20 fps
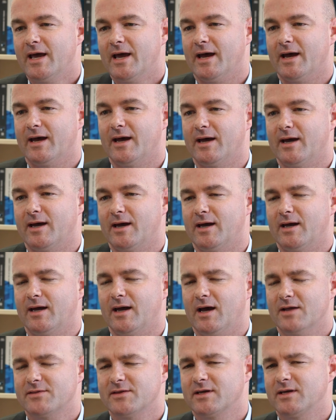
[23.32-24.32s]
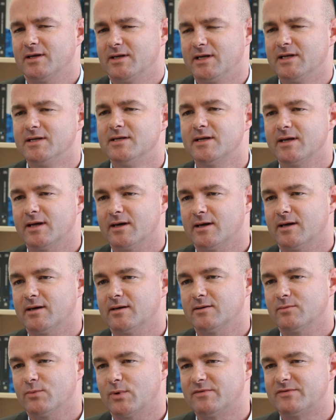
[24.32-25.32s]
I think in India,
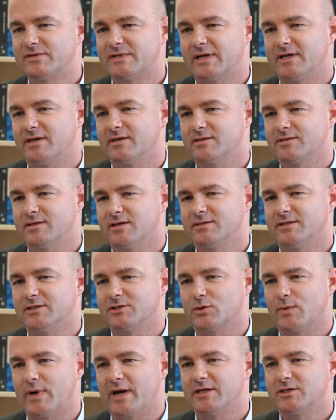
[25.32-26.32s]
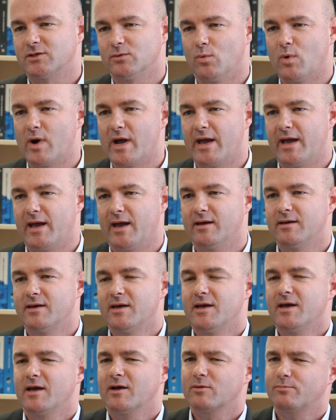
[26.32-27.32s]
we've seen a situation where
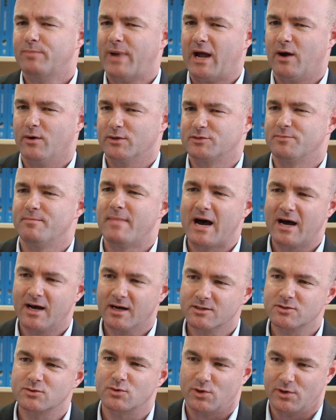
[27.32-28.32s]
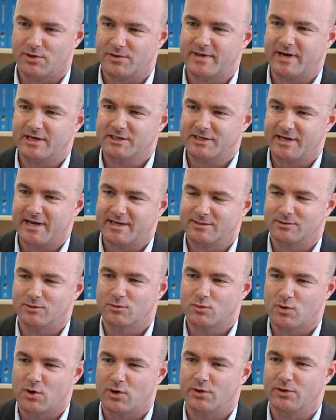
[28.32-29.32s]
power demand growth actually hasn't
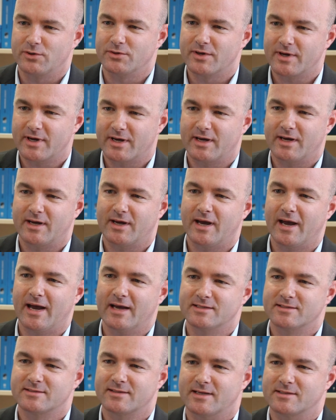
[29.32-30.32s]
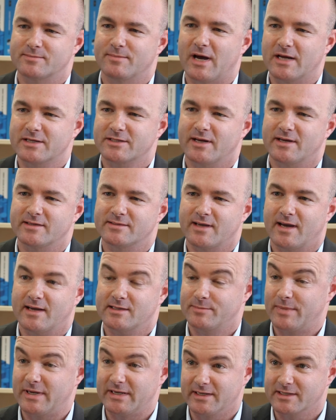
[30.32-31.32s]
grown as much as it has
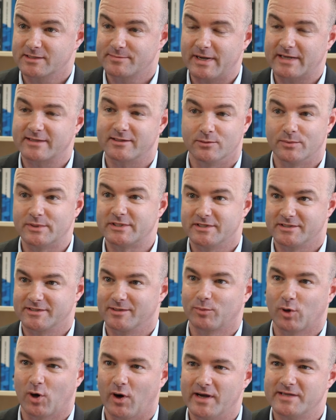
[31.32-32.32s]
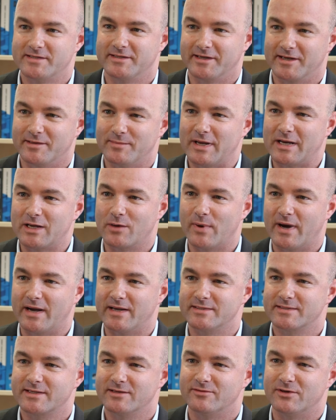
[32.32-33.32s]
been expected, which is surprising in many
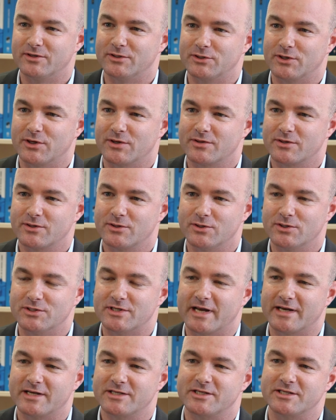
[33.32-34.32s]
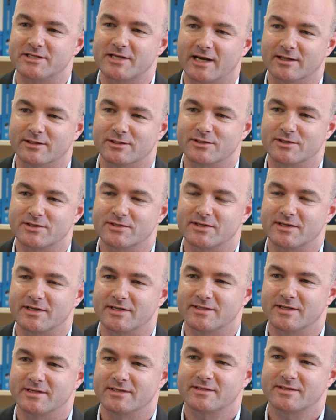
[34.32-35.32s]
ways, given the huge energy challenges that
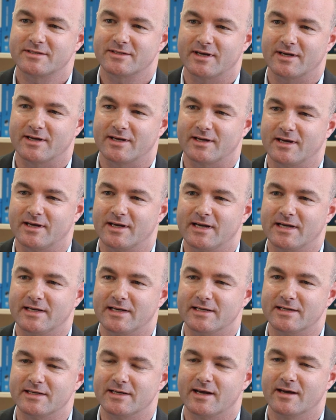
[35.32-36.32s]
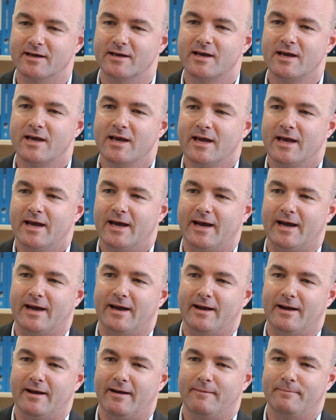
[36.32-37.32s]
exist in India.
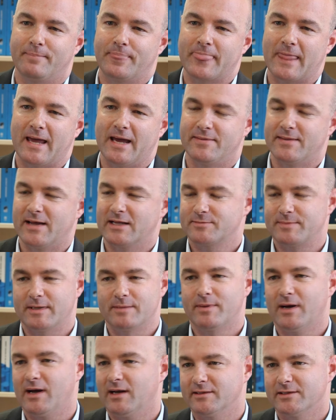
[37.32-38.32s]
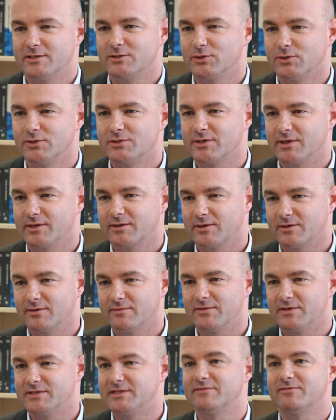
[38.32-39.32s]
And that's been partly due to kind
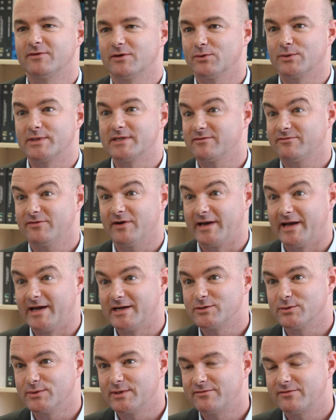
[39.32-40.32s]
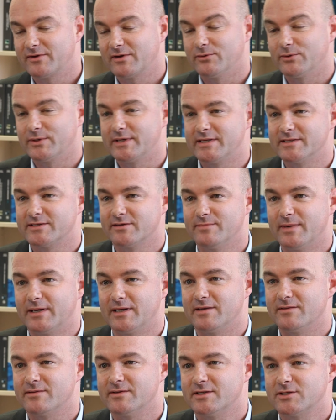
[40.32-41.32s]
of the difficulties, the financial difficulties of
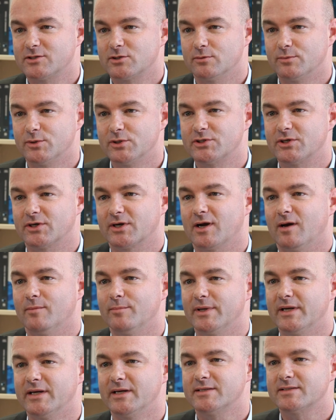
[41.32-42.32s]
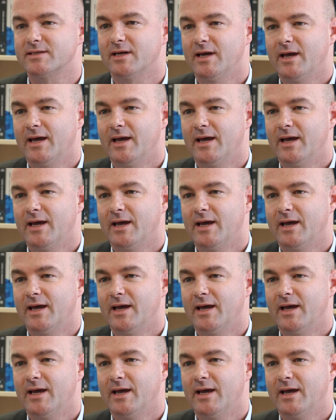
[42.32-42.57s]
many of the distribution companies.